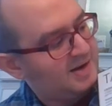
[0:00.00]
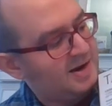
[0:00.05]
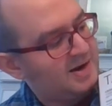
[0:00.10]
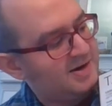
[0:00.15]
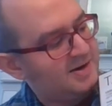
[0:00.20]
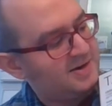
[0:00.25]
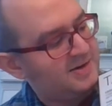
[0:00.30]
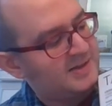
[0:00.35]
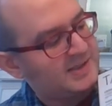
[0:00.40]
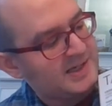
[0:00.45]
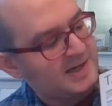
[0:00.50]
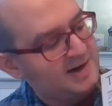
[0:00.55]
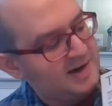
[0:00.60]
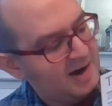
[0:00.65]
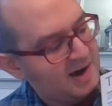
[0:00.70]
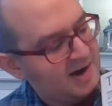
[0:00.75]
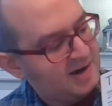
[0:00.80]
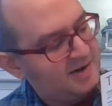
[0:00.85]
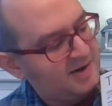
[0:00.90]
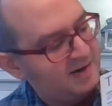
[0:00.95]
here you
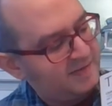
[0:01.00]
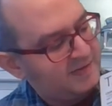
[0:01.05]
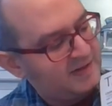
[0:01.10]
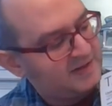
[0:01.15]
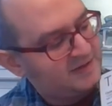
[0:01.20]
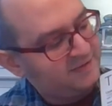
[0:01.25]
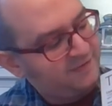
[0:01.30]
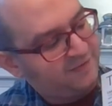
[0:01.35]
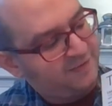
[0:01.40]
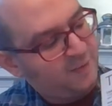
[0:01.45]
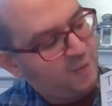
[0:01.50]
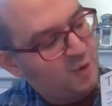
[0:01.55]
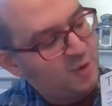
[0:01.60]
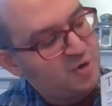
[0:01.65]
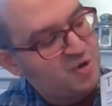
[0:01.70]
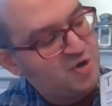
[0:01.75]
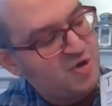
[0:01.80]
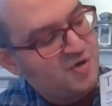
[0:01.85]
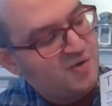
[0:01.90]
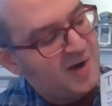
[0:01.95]
see you have these
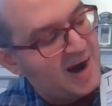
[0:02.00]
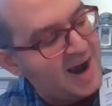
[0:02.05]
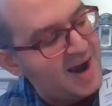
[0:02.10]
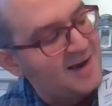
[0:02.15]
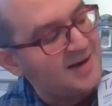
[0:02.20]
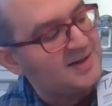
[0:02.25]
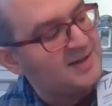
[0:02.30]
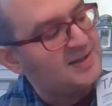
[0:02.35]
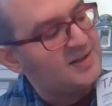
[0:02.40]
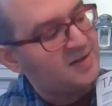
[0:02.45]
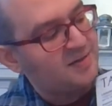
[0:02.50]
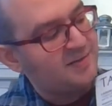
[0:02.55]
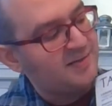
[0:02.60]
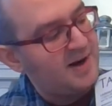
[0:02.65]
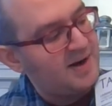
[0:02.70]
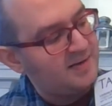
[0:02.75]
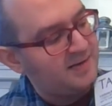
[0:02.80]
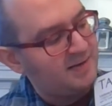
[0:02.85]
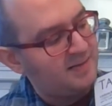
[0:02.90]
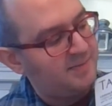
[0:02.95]
4 tracks
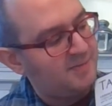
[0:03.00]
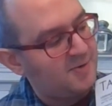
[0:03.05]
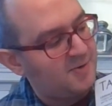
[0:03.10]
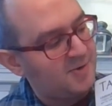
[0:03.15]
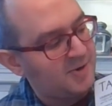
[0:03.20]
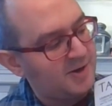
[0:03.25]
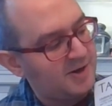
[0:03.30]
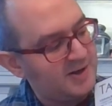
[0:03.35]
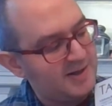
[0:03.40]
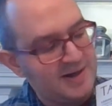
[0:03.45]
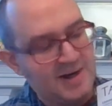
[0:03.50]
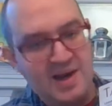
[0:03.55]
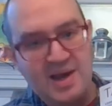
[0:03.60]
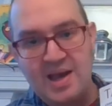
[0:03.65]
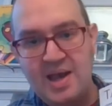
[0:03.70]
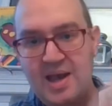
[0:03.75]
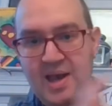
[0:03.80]
around the board.